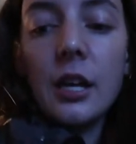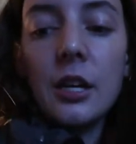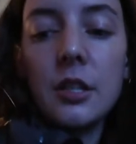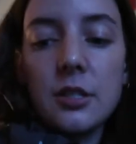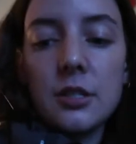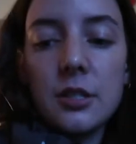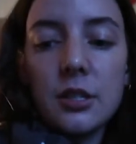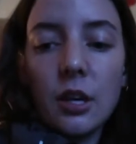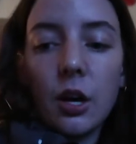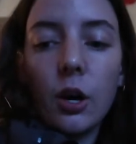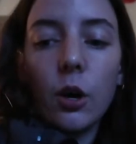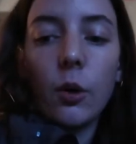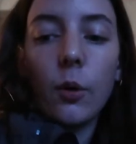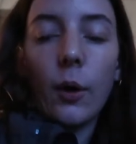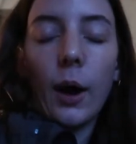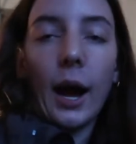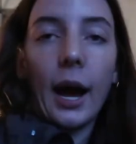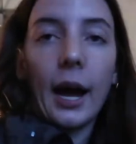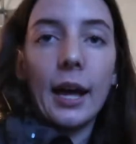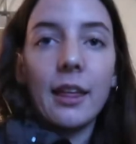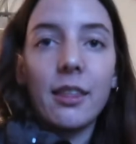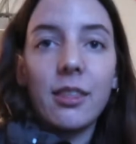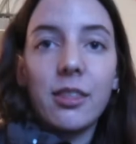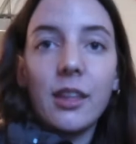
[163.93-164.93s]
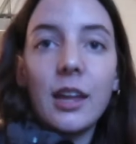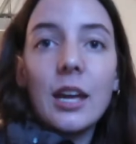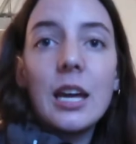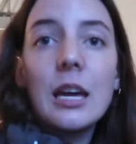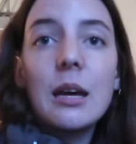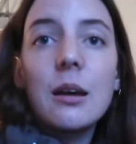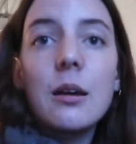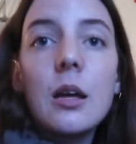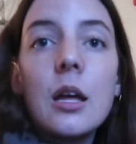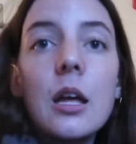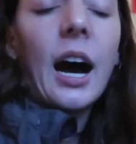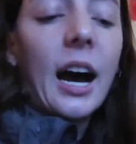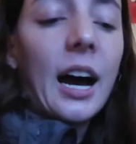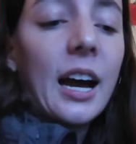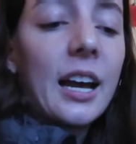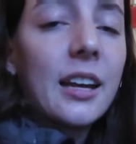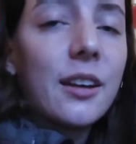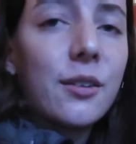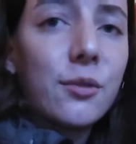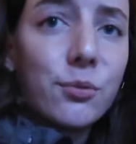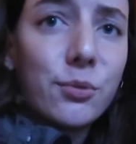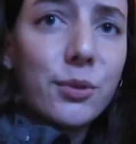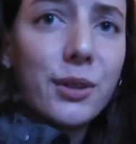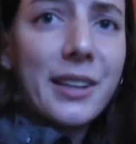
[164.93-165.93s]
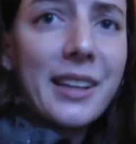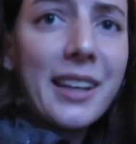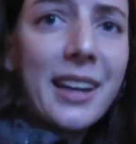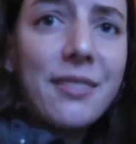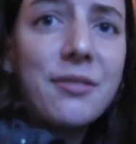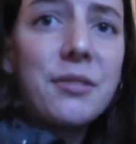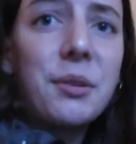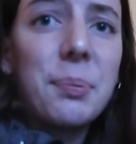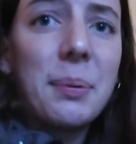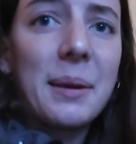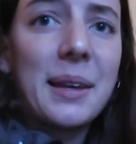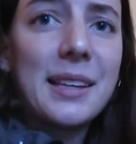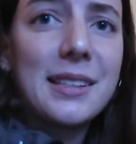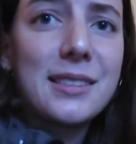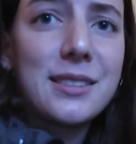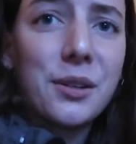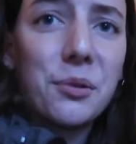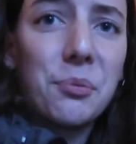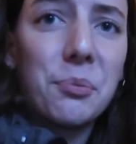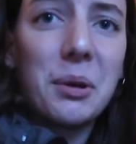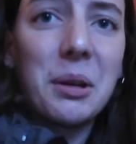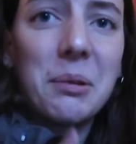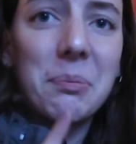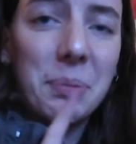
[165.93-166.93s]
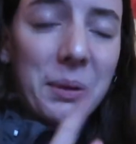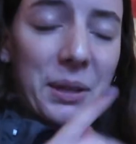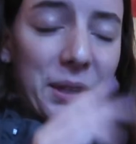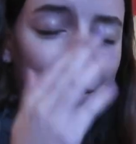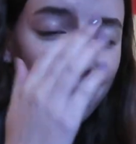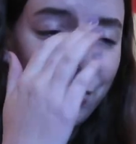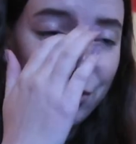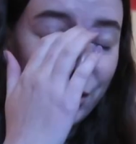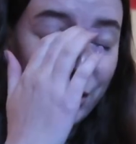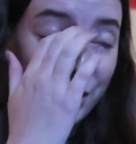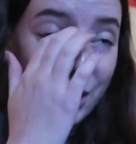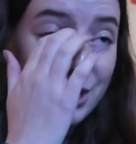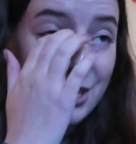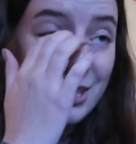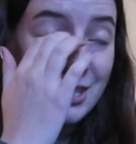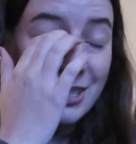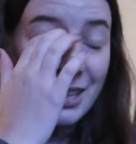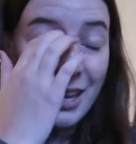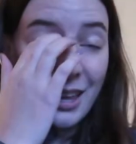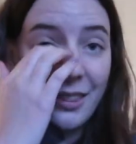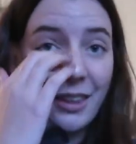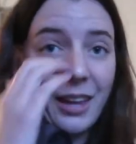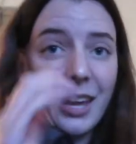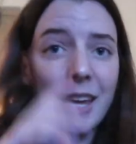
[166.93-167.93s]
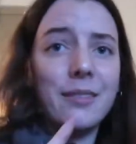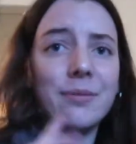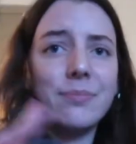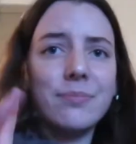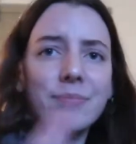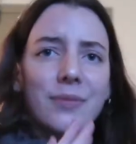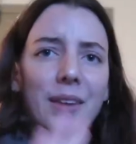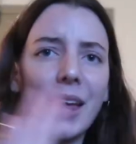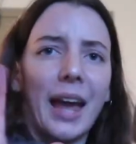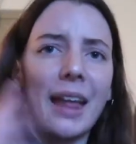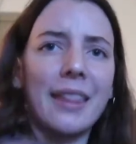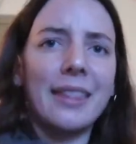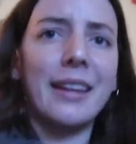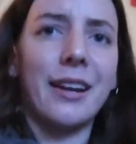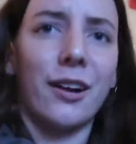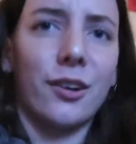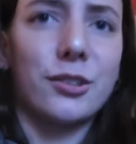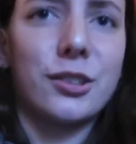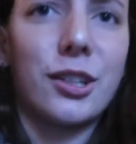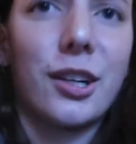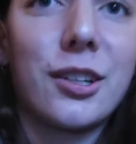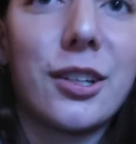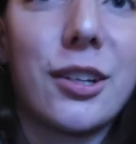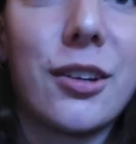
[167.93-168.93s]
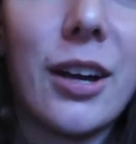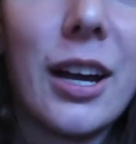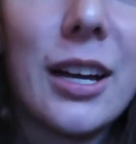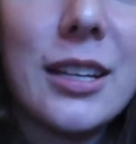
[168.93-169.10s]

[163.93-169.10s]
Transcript: so i think i really have to pee so i'm gonna pee first and then and then i'll talk to you